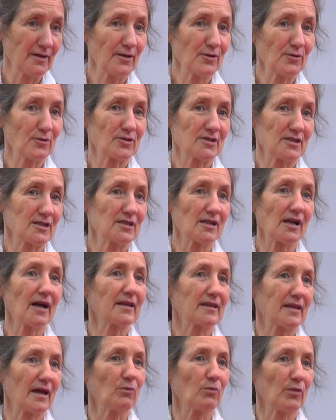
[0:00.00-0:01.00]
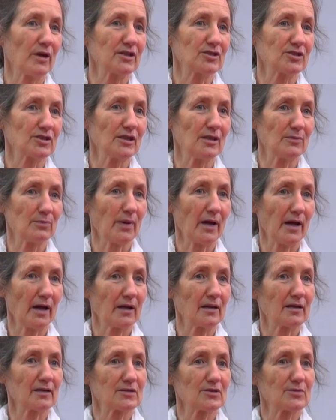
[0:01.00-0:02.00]
because it's like that wet sheet
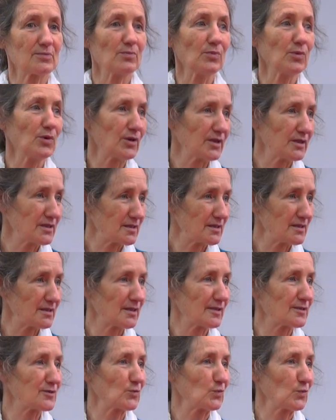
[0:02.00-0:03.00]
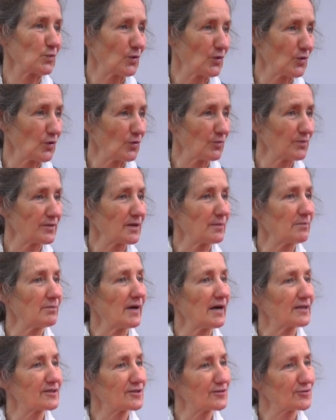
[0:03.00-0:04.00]
pack. It's moist, it's warm, the
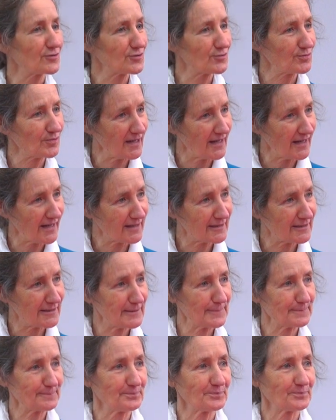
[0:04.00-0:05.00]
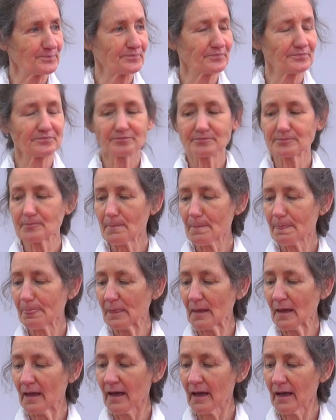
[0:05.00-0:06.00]
muscles relax.
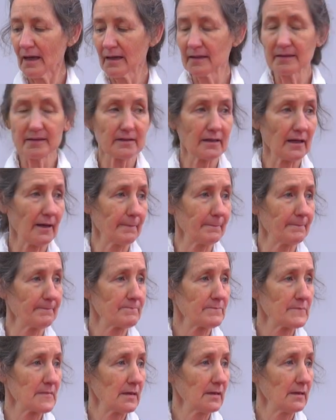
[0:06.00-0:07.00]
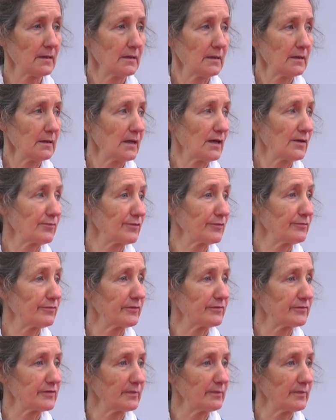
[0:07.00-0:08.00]
And every
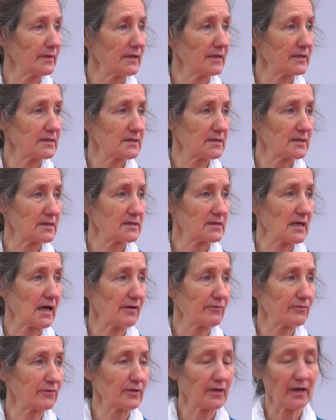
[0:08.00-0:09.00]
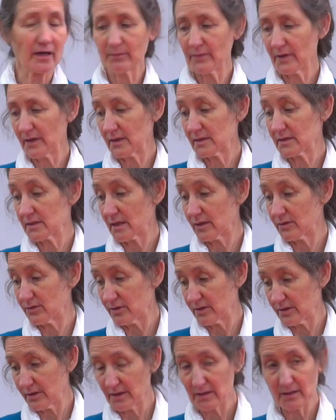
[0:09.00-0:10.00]
15 minutes the staff will come in and say, do
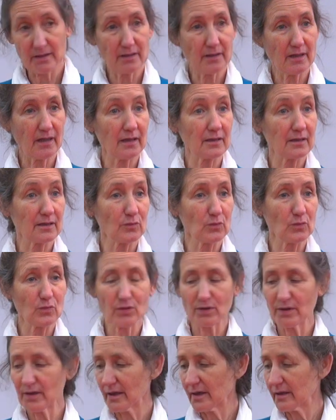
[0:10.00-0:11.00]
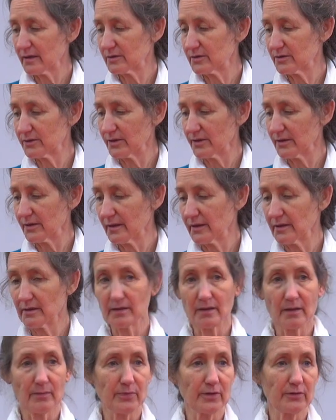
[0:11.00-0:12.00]
you need a little water? Do you need
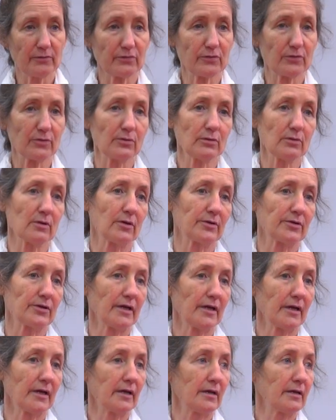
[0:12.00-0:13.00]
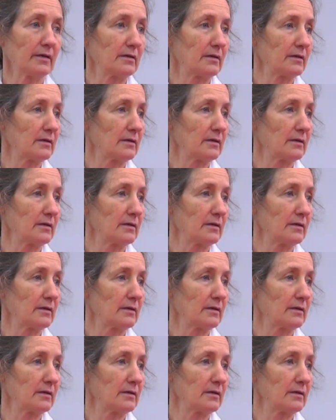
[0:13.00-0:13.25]
a bit of cool on your head?